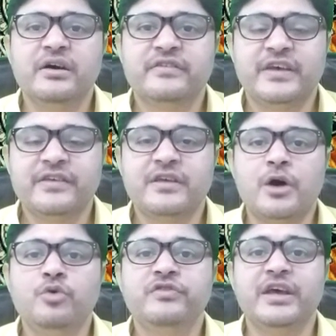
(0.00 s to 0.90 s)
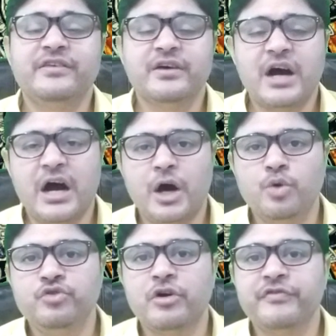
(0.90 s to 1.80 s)
Sixth house is a
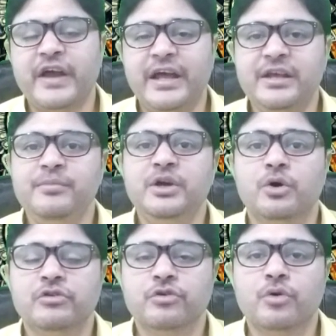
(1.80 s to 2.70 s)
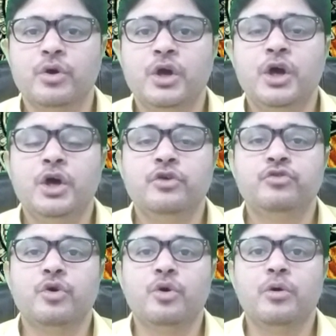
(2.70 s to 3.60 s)
house of enemy also.
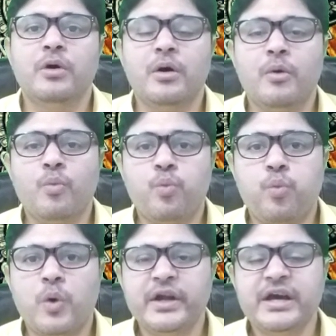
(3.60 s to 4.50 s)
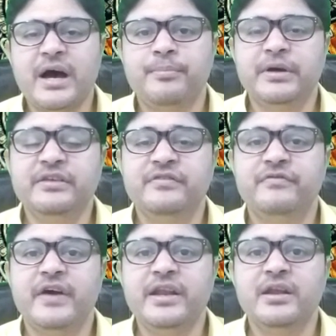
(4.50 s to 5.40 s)
So what happens
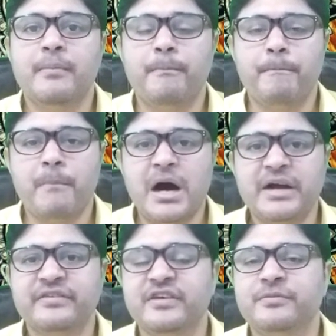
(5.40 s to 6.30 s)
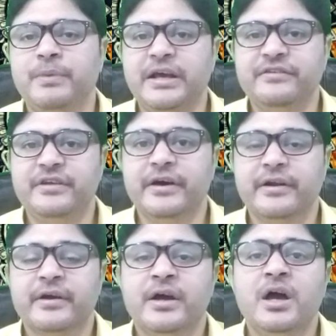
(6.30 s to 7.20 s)
when Mars is placed
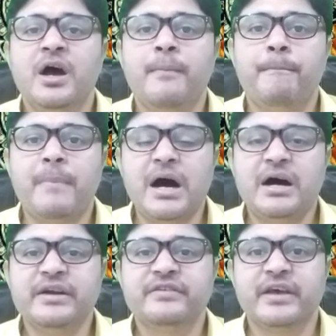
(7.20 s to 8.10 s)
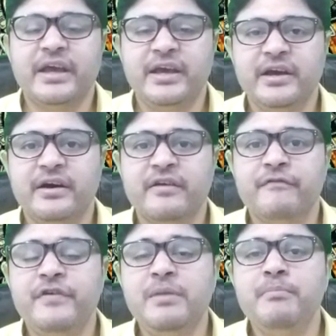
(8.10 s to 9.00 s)
here? Mars
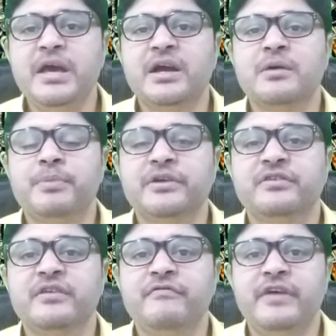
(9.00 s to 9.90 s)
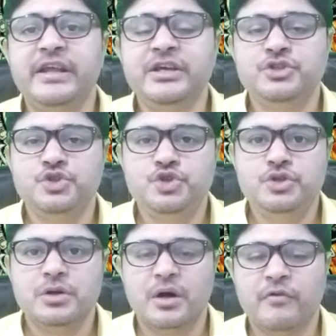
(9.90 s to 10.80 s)
here will make a person very
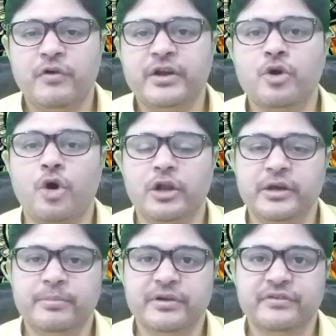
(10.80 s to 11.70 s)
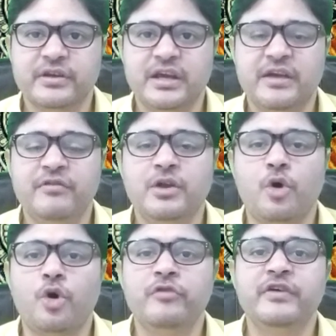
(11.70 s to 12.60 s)
workaholic person. He will
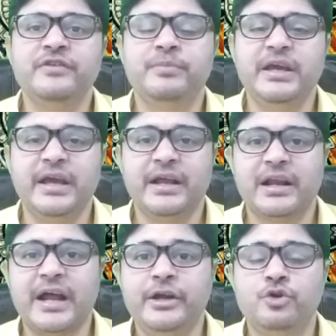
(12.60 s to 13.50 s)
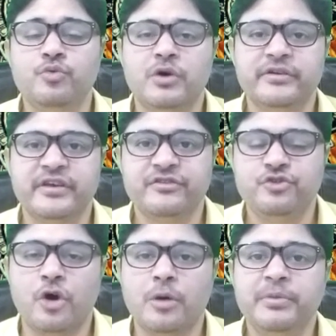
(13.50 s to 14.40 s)
always be inclined towards his
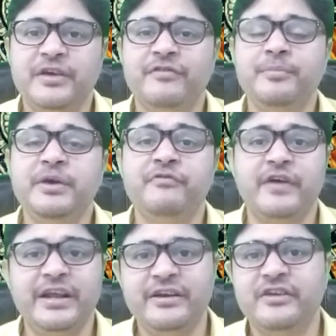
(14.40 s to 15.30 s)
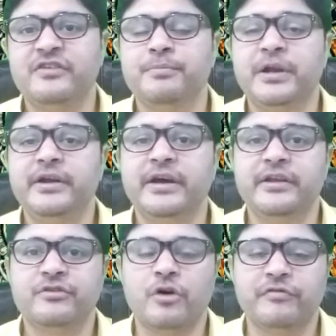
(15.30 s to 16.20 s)
job. He will be very disciplined in
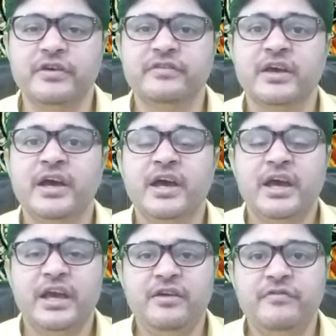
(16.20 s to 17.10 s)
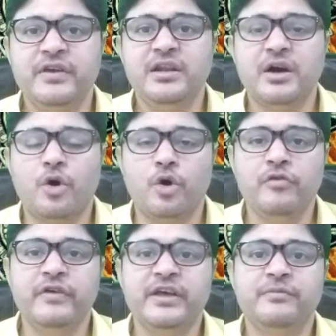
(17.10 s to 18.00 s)
his office. He will
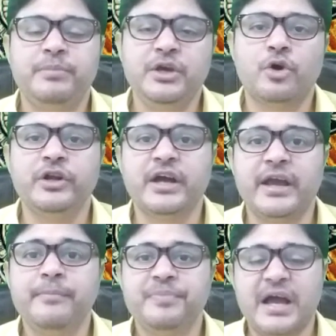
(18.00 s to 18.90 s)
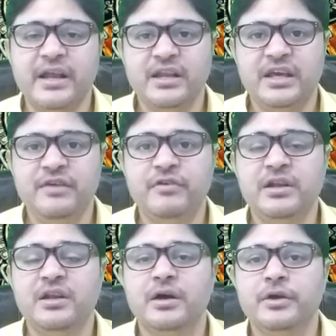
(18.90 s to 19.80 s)
always be on time and he
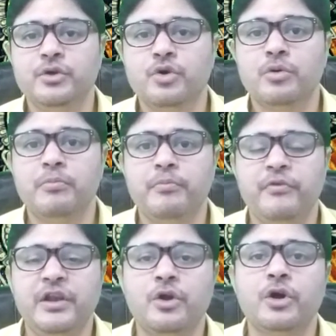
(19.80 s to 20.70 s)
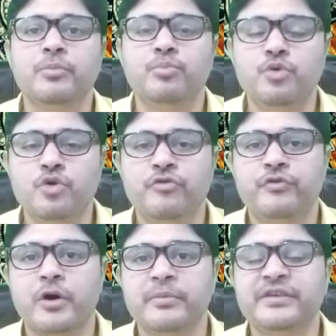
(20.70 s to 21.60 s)
will, you know, will not move
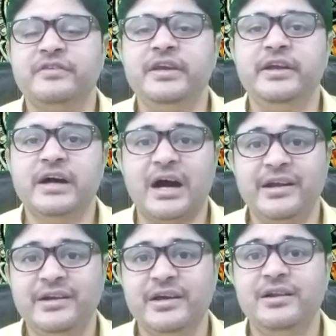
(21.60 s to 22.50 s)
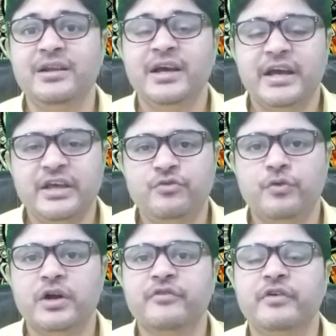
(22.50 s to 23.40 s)
from his seat until his
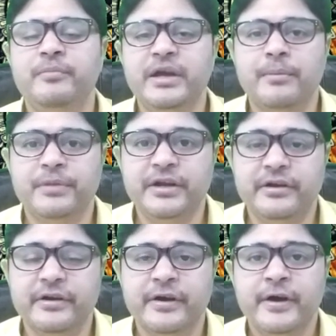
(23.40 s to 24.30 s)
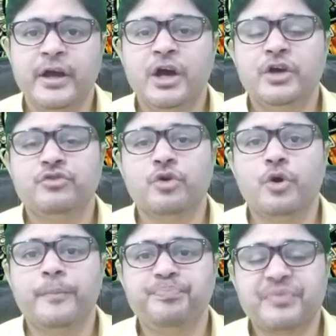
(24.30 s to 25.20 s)
work will be completed.
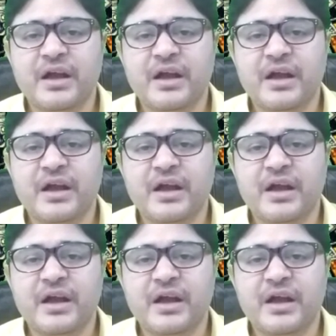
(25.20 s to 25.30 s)
So